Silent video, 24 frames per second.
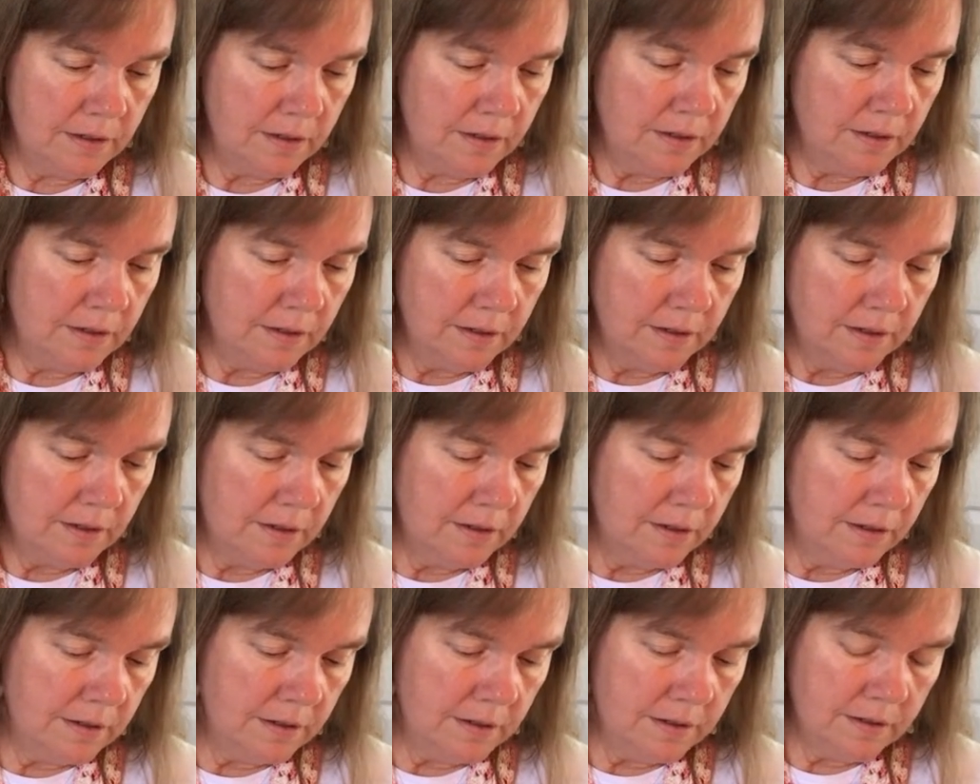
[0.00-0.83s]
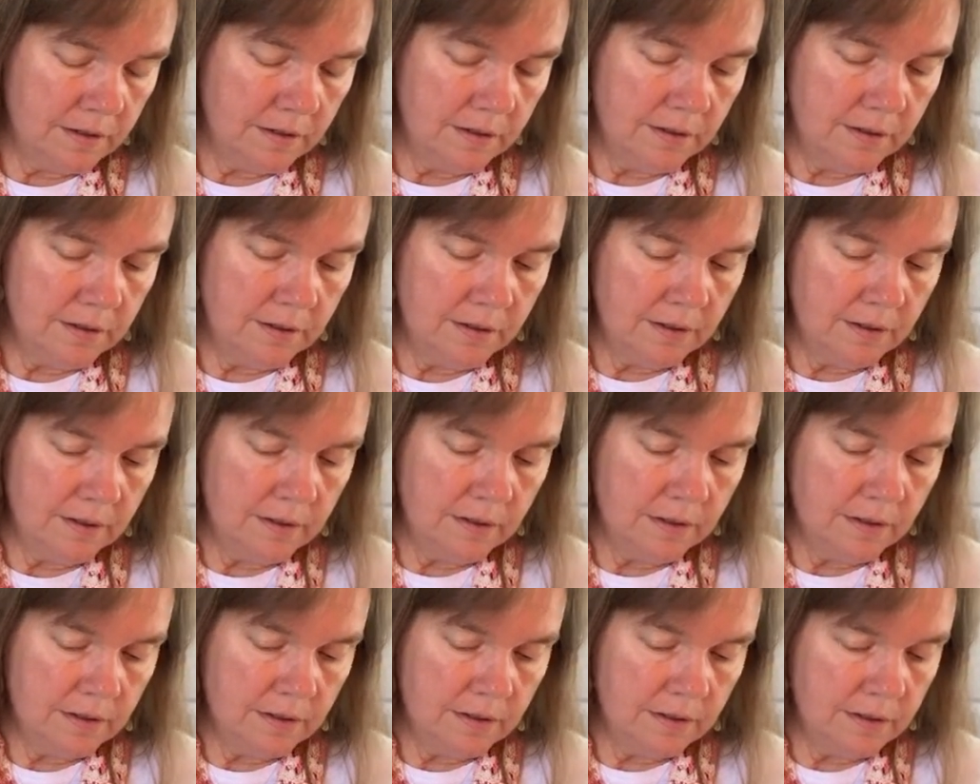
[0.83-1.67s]
$10.99
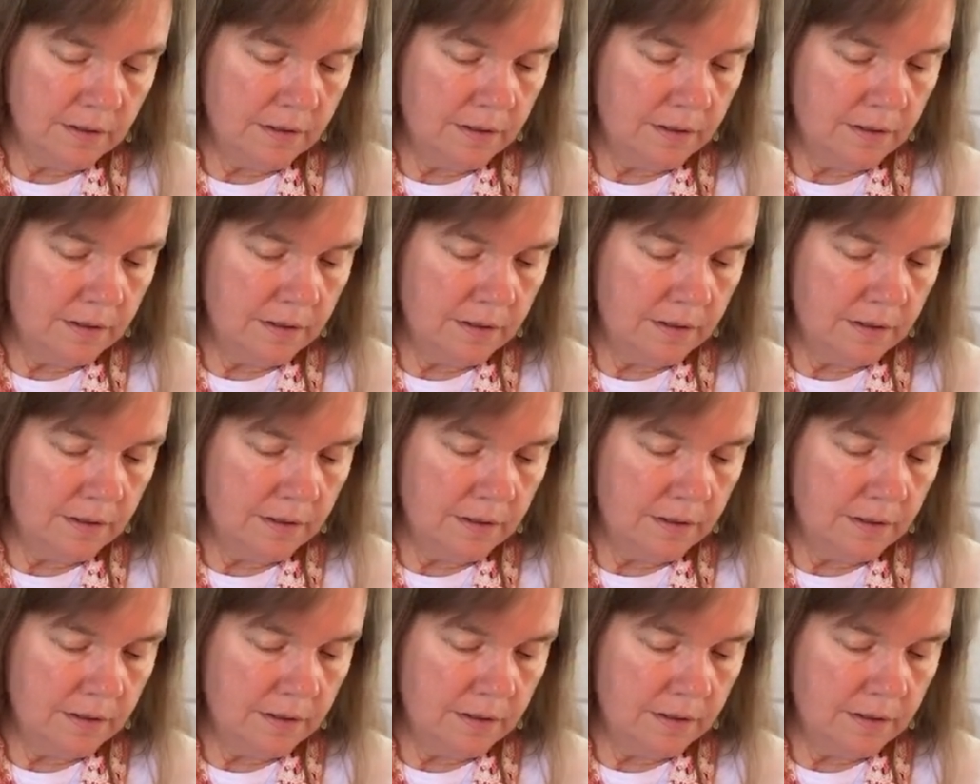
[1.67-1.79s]
Canada.